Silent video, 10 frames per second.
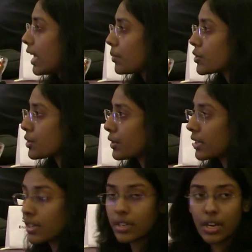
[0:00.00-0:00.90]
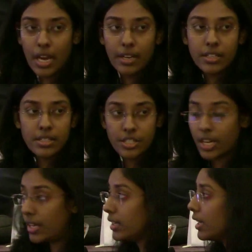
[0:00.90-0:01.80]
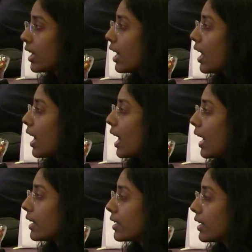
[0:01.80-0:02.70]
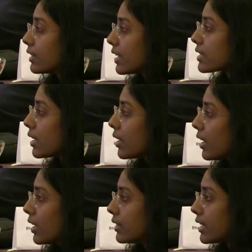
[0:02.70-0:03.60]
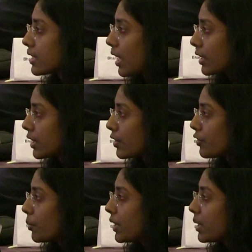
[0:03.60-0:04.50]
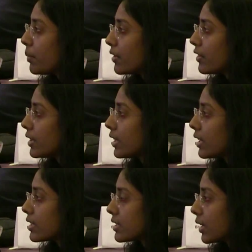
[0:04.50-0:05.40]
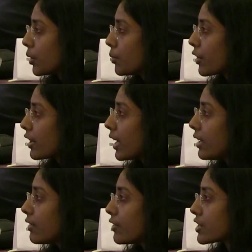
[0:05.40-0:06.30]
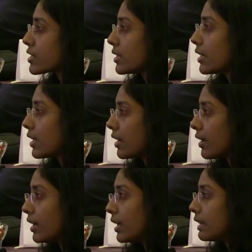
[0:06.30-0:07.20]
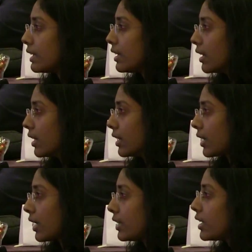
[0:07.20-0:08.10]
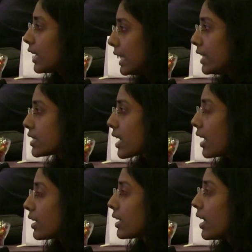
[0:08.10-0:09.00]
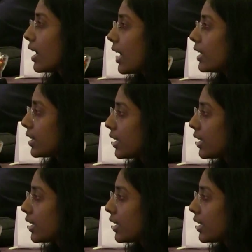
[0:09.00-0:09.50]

limestone and a shell, and there's a unconformity between the Sengum granite, which is in the east, and in